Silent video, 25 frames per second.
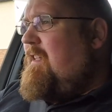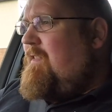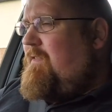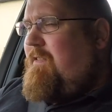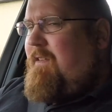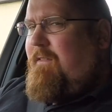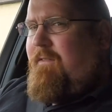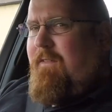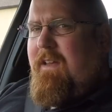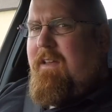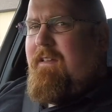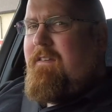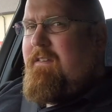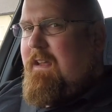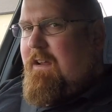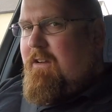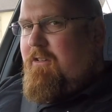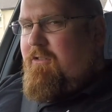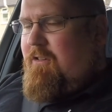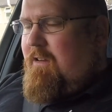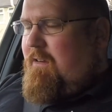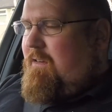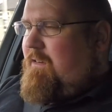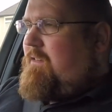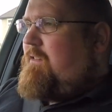The V6
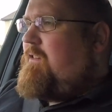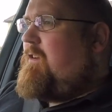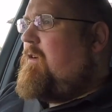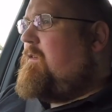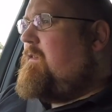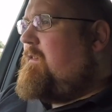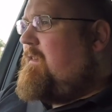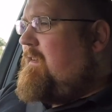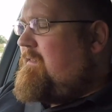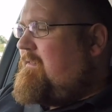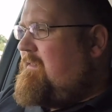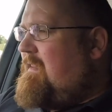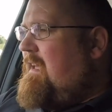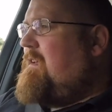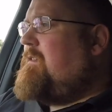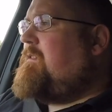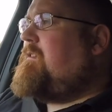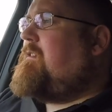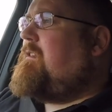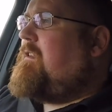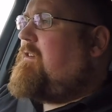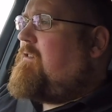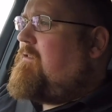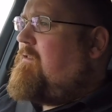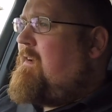just suits it down
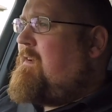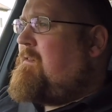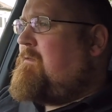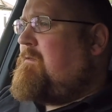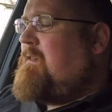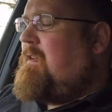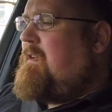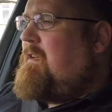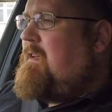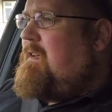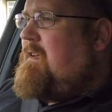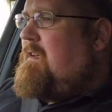to the ground.